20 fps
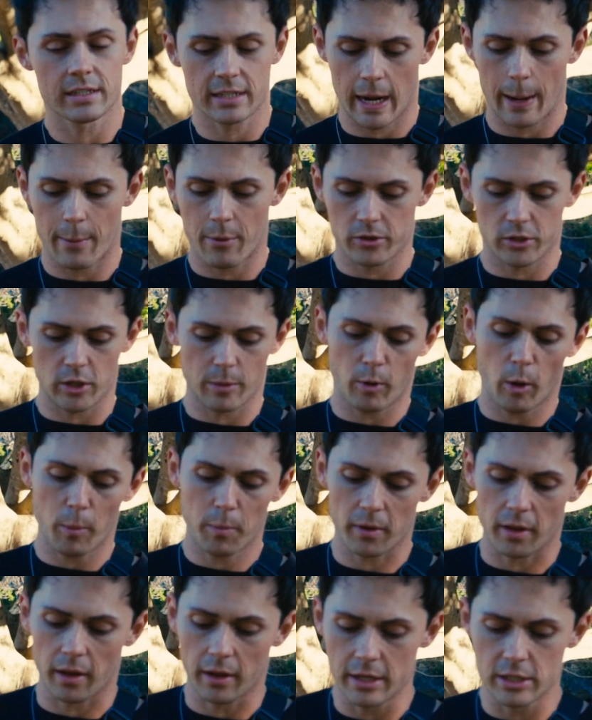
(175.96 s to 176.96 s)
this camera is so
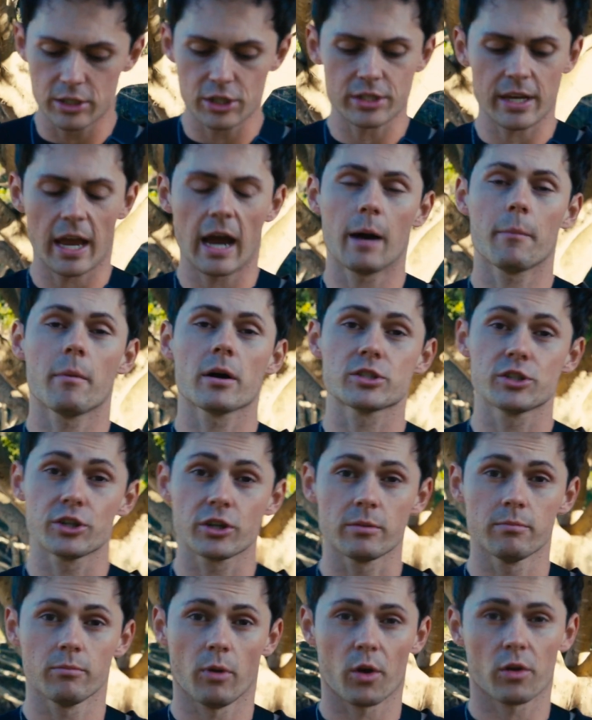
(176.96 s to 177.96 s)
popular is just how much you
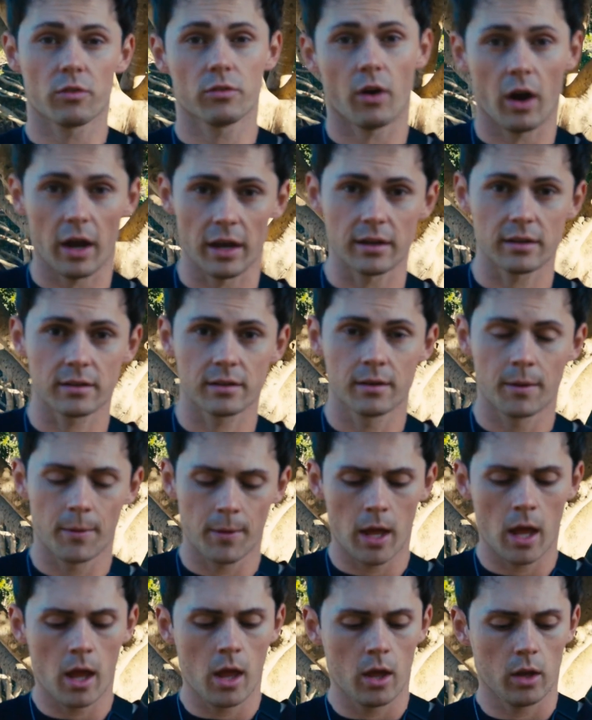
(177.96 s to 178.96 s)
can modify it.
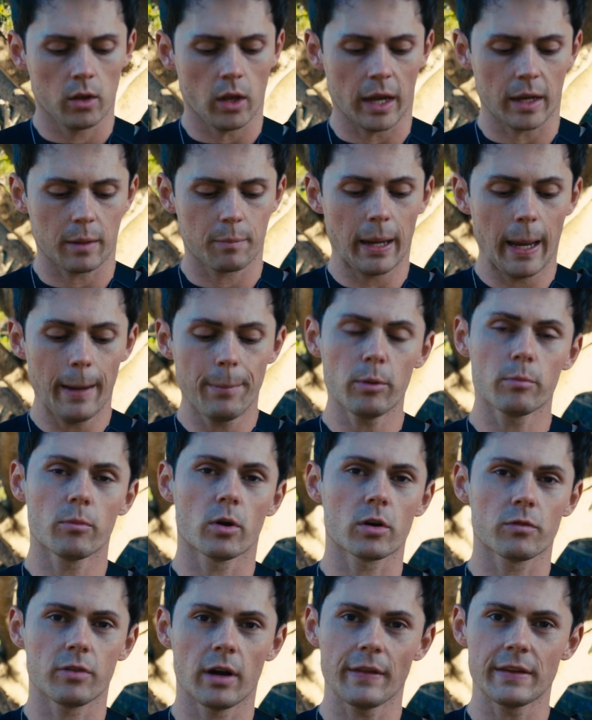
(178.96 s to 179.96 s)
Like, people
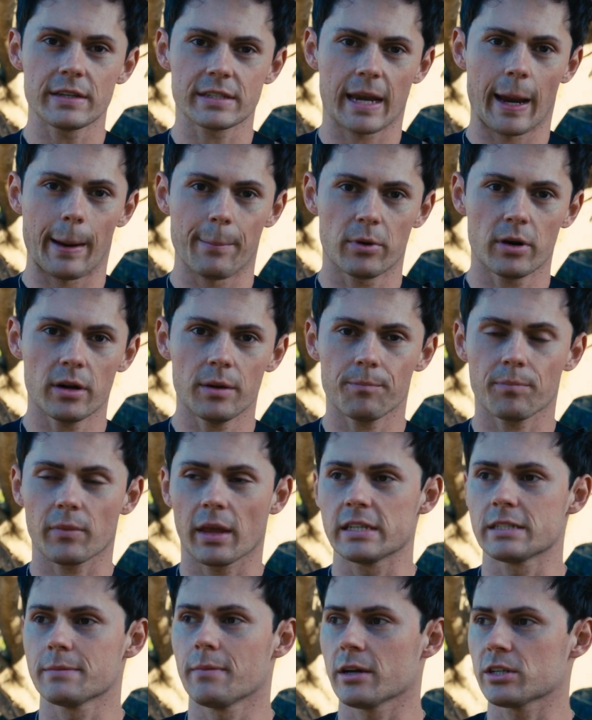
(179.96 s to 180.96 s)
modify this camera
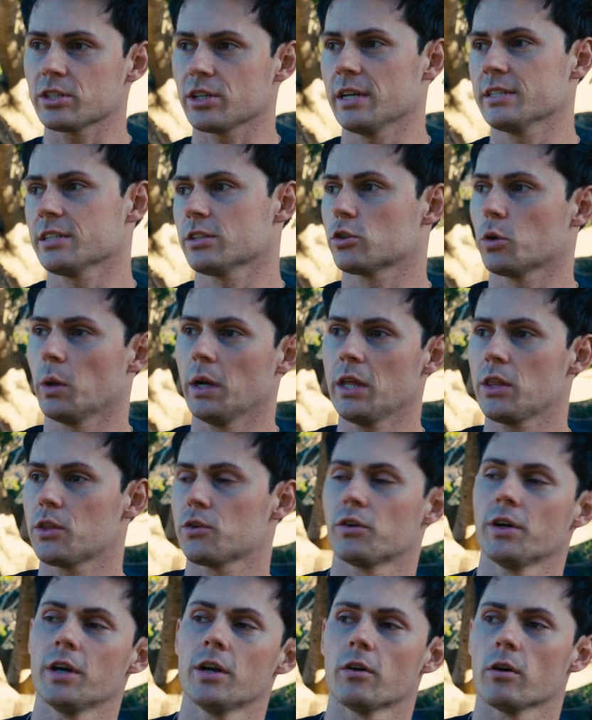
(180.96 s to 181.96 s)
as much as a
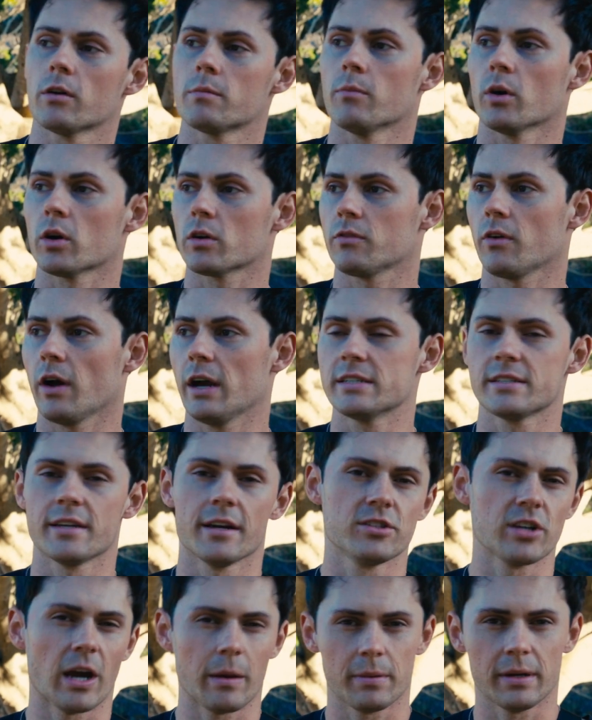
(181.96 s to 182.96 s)
23-year-old modifies
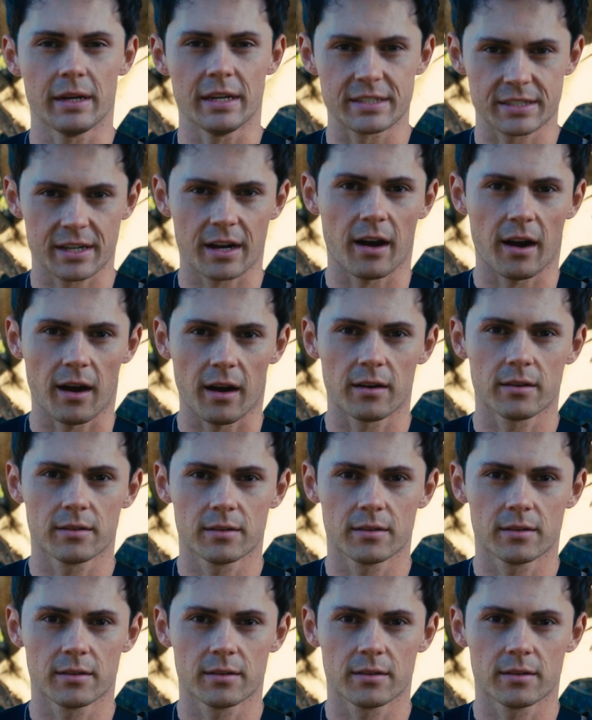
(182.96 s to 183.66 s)
their Japanese car.